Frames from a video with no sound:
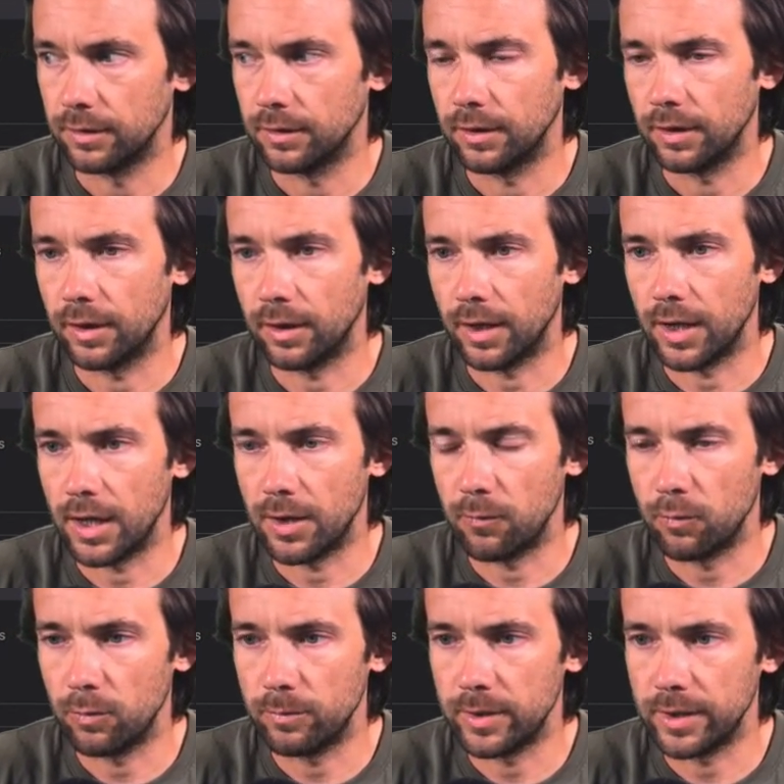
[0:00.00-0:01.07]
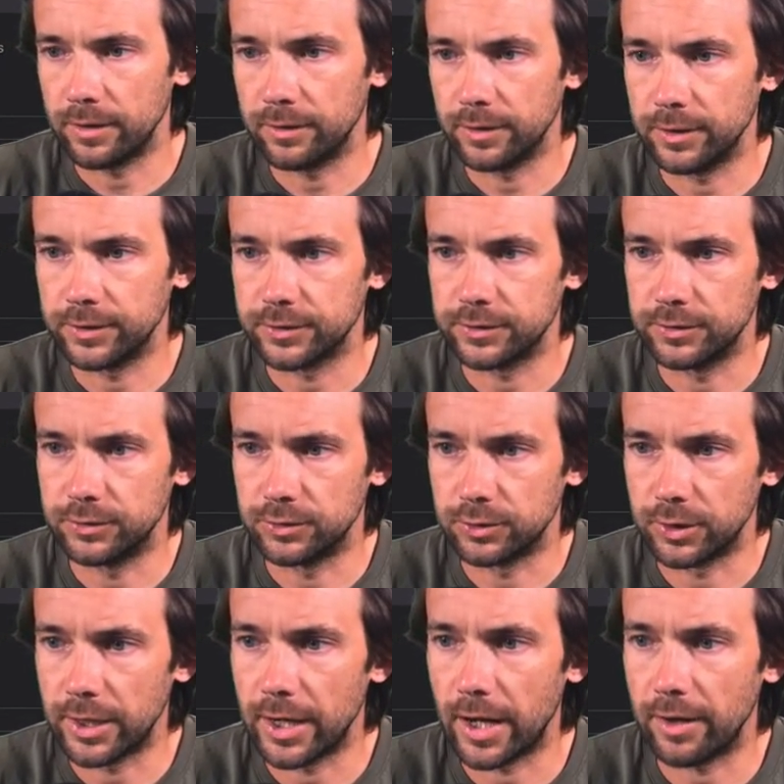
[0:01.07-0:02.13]
And we'll make this
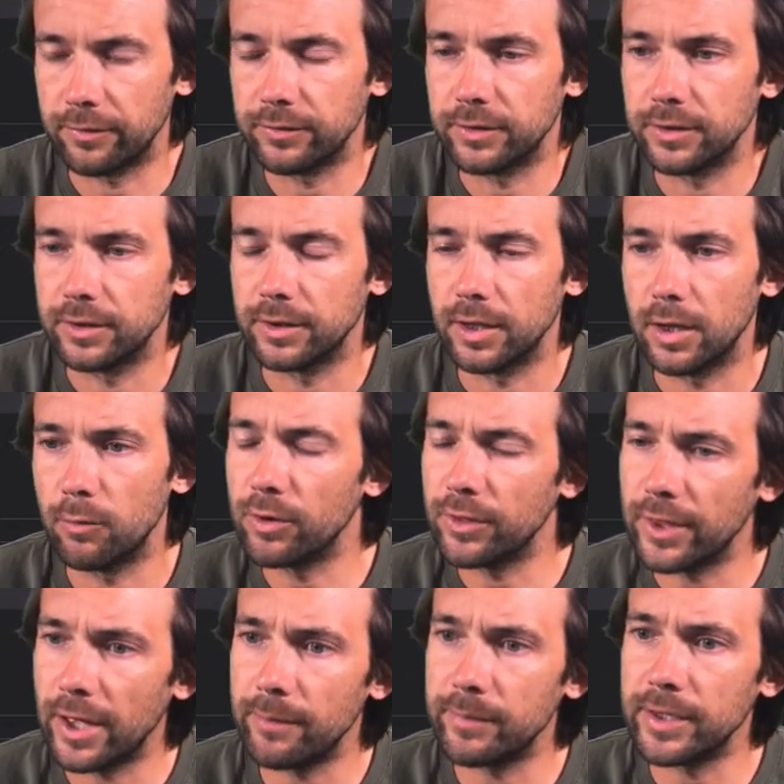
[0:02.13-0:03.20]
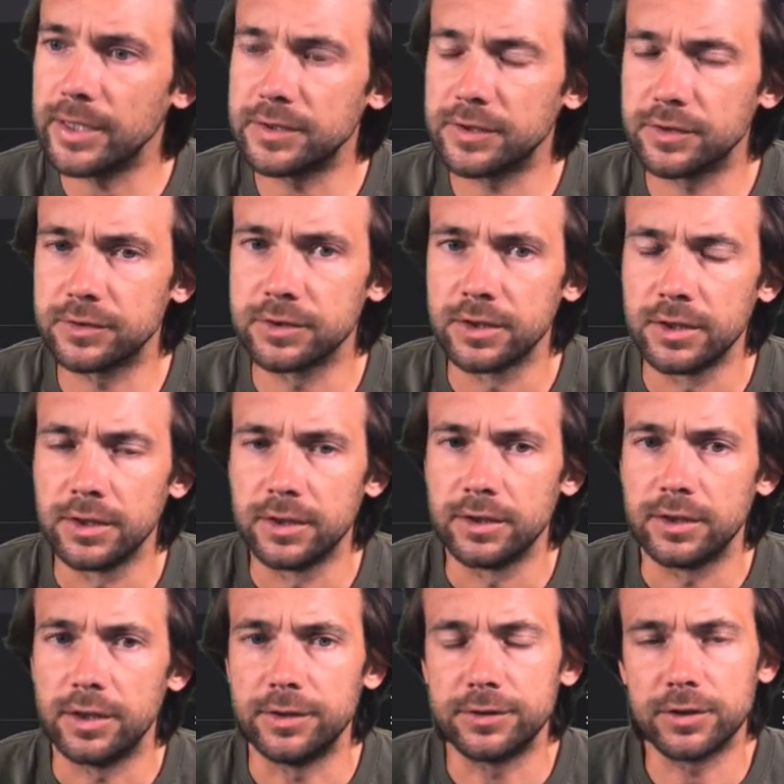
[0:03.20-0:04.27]
draft. And what that means is
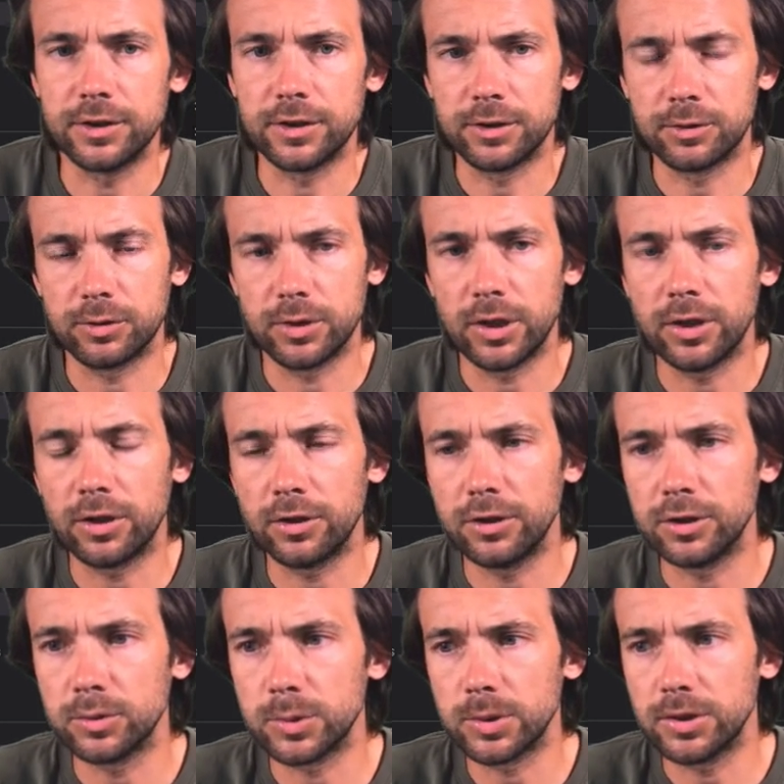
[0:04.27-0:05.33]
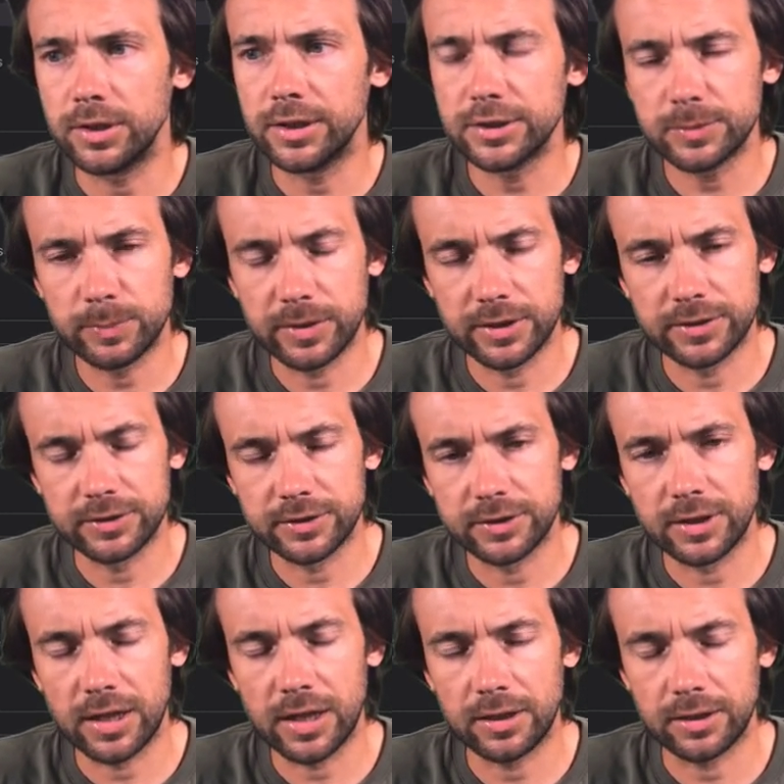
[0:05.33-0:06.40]
it's going to create our new release, but it's
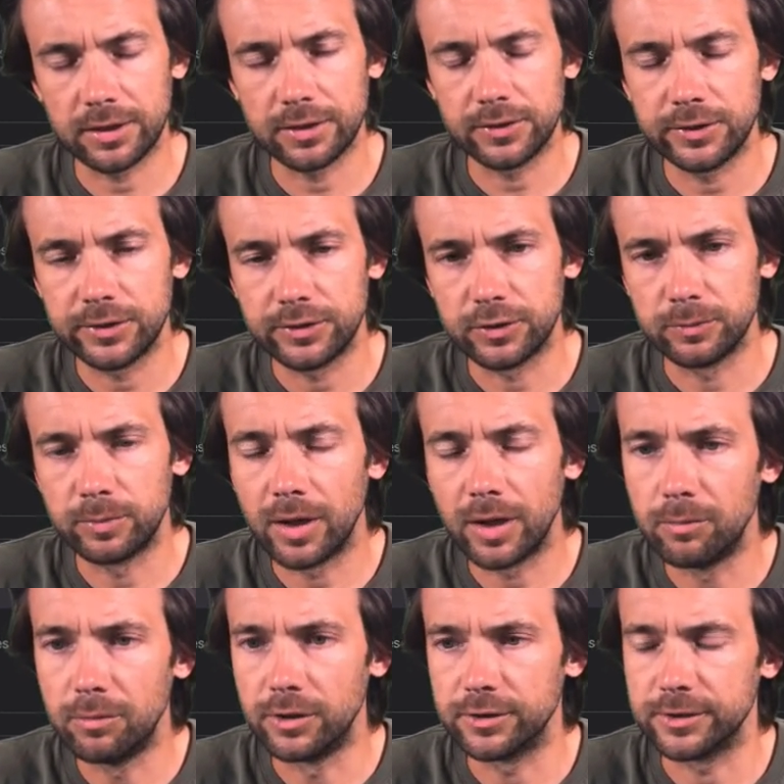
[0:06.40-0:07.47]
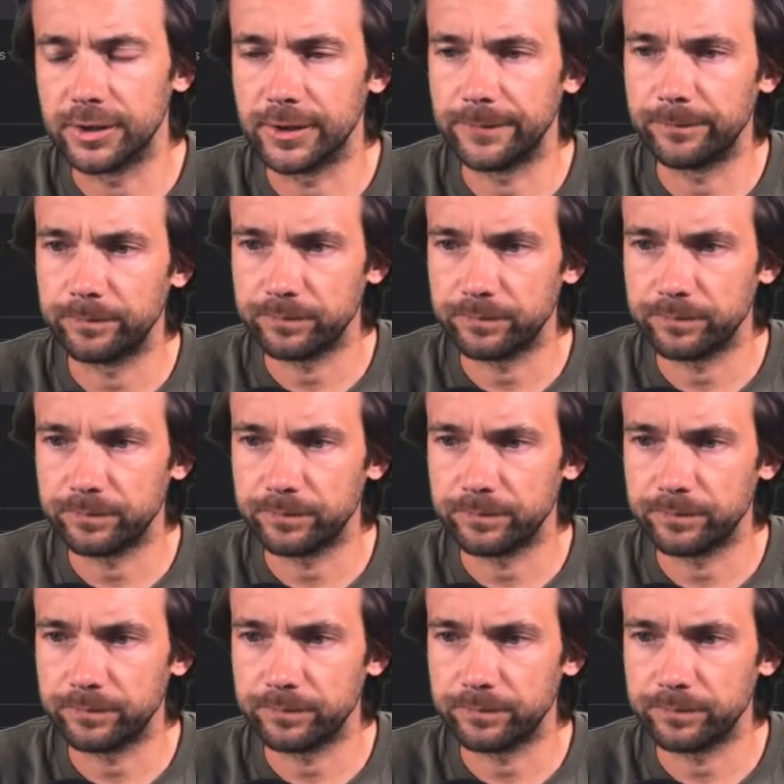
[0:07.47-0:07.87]
not going to publish it.